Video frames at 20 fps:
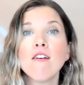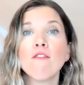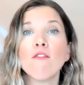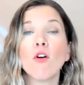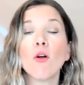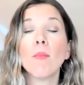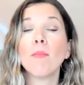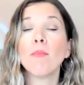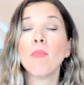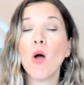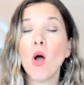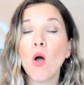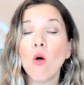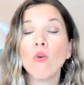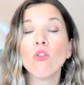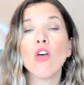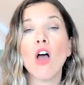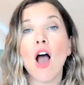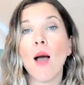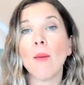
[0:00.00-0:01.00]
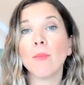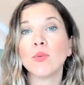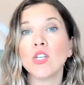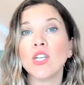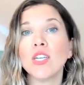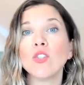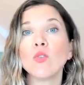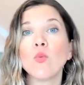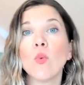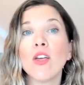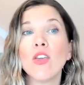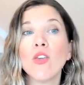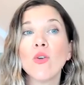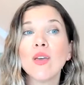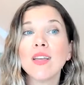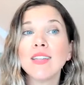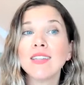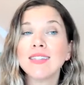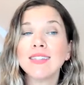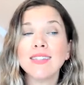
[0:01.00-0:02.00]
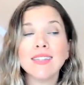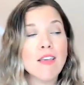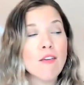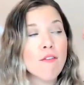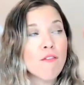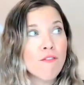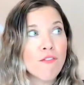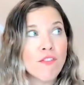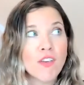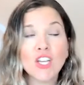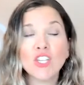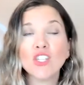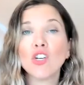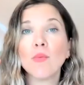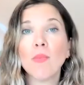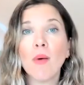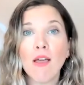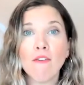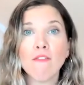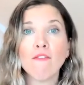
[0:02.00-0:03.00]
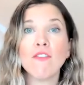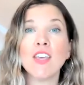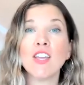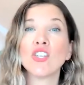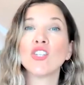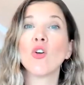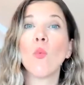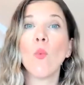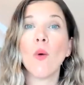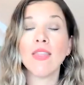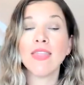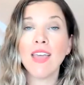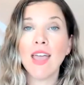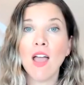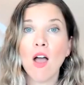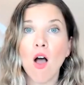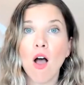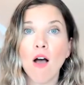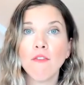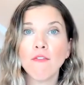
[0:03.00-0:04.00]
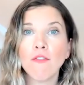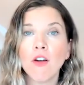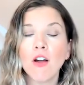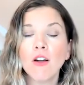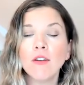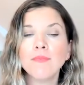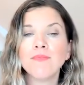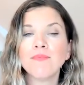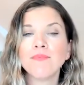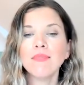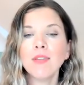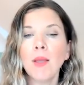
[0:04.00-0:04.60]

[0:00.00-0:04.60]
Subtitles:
for both options where you can see feature by feature what they offer.